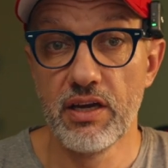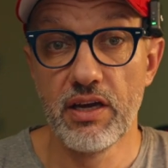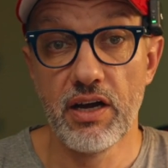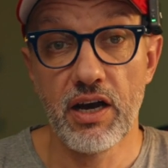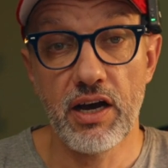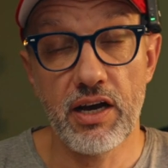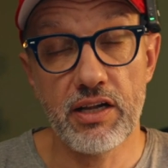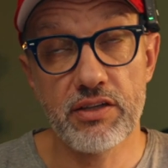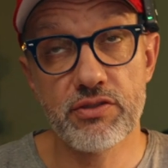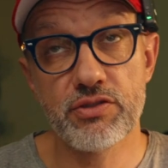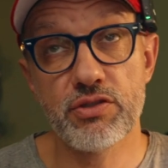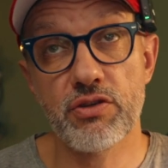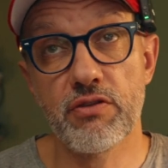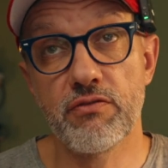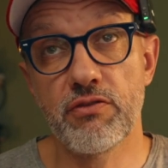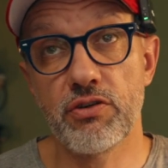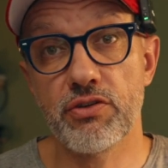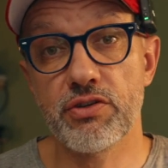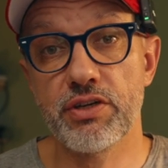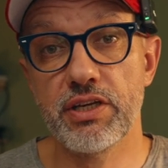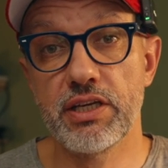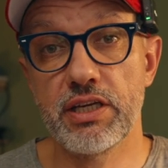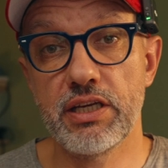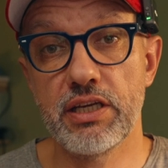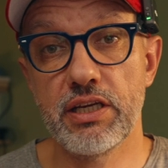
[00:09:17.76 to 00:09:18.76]
Also,
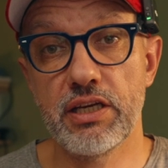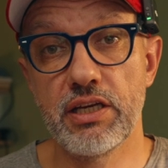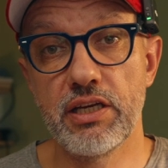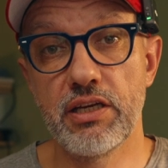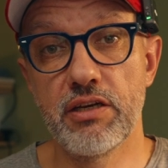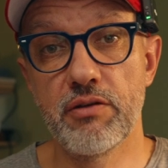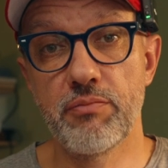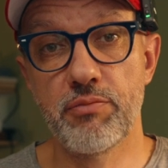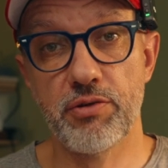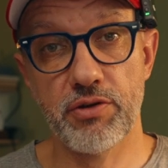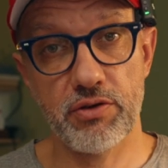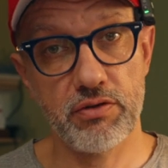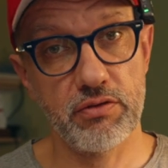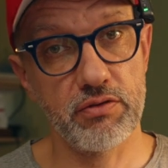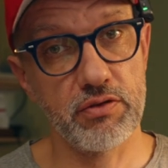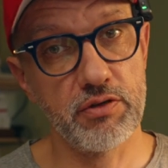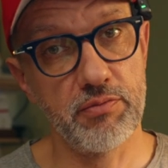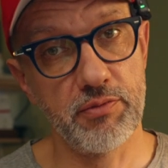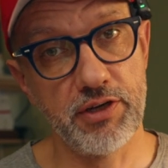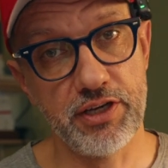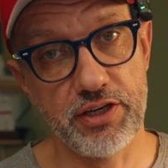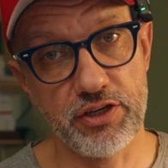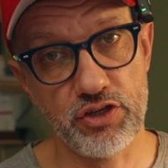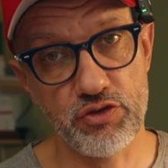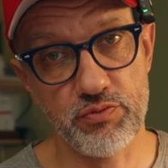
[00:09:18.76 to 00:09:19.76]
working in product
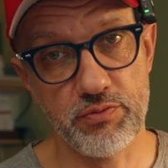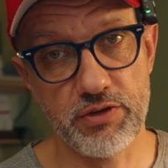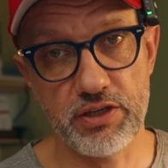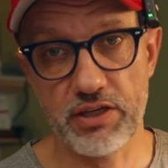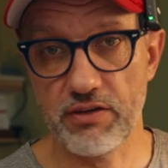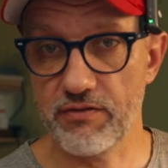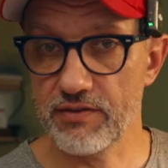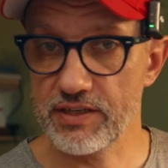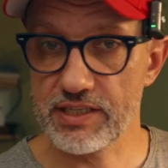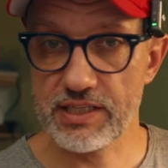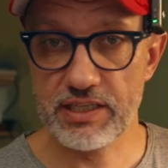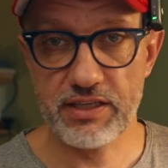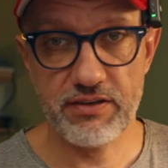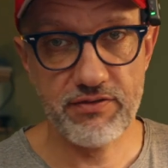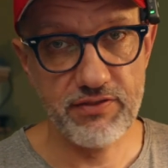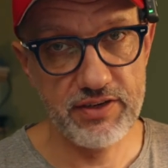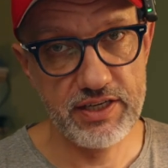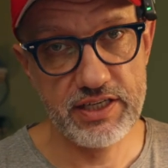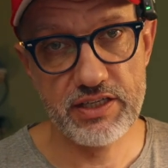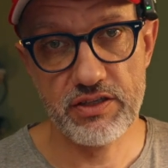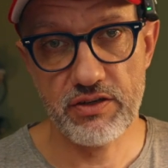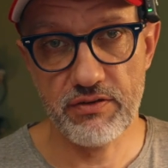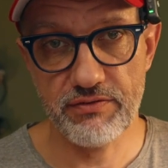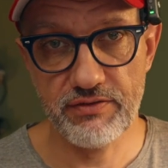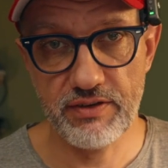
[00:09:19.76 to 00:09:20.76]
management wasn't a
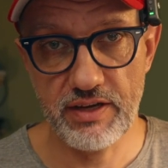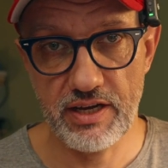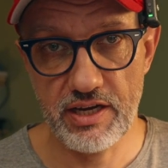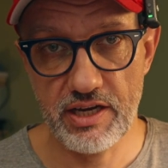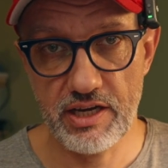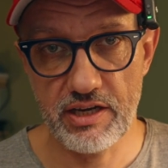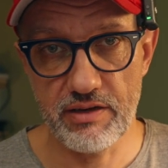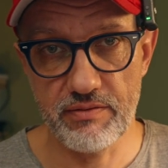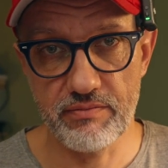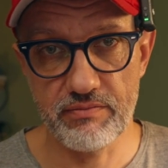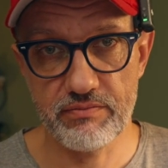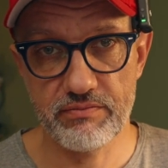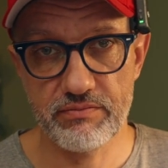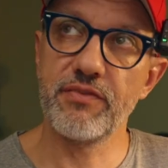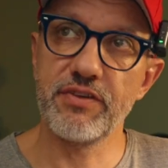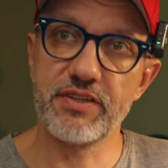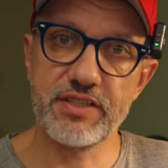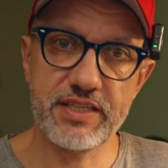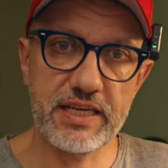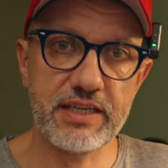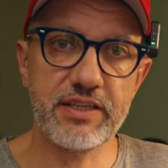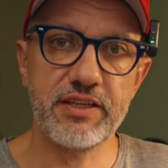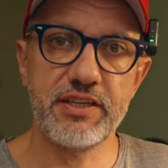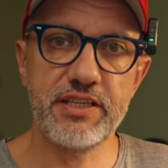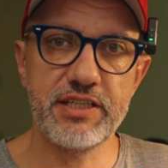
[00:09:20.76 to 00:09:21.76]
waste of time.
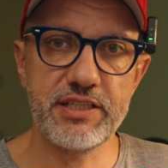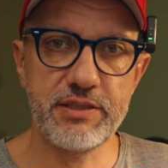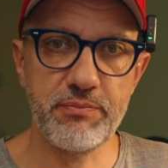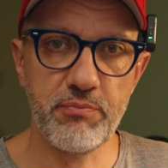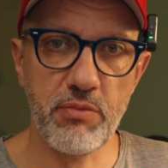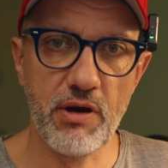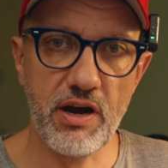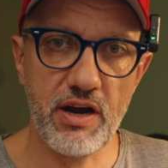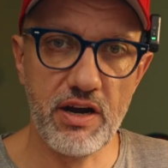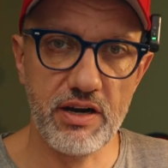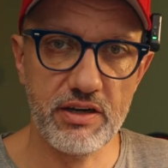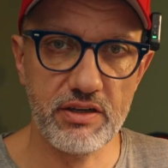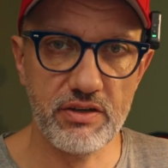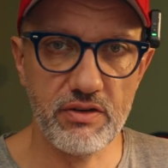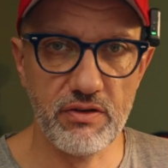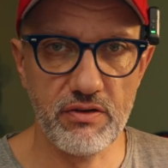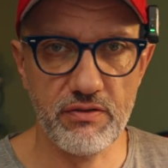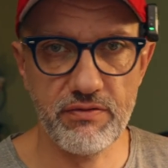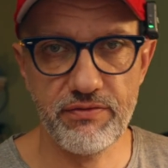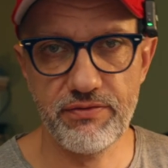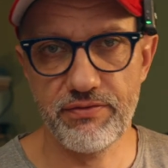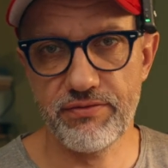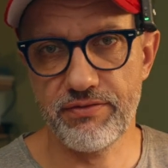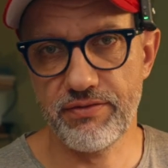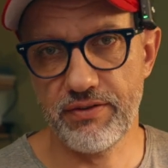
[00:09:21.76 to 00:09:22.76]
That is part
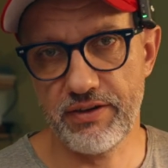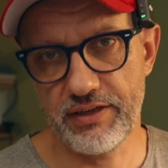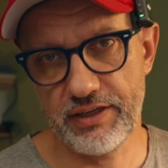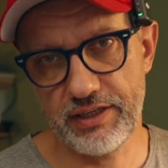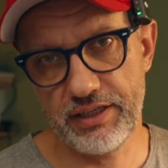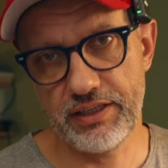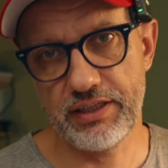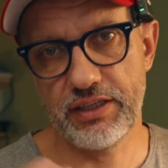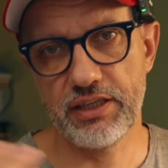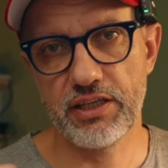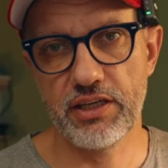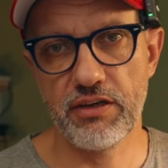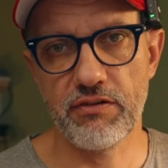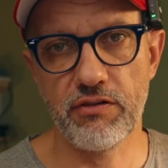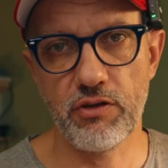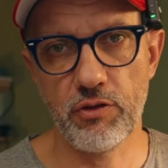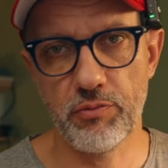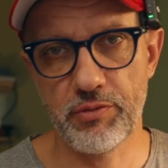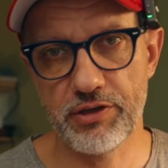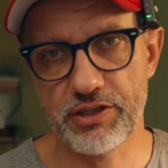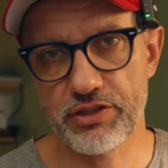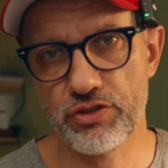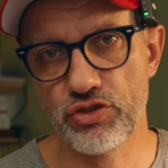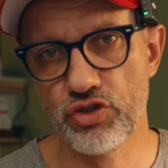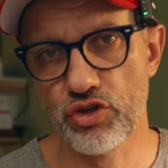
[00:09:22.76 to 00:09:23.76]
of indie
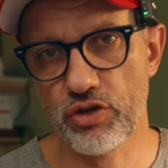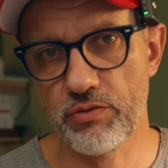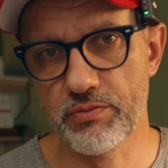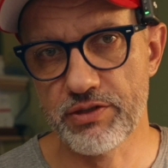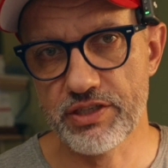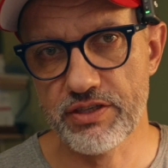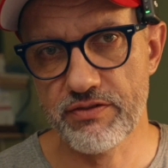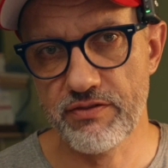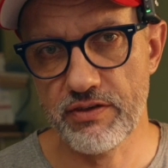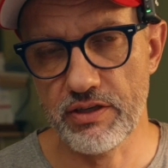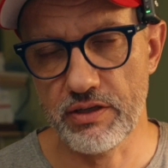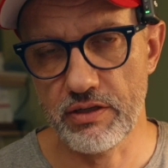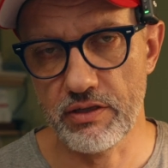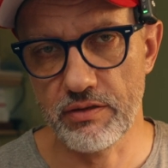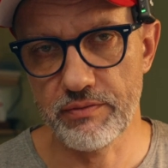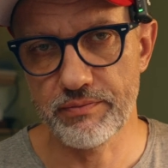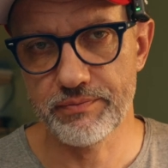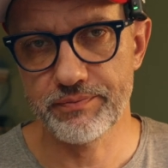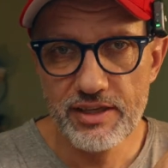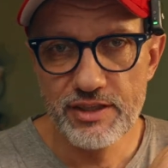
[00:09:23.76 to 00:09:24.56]
developer's job as well.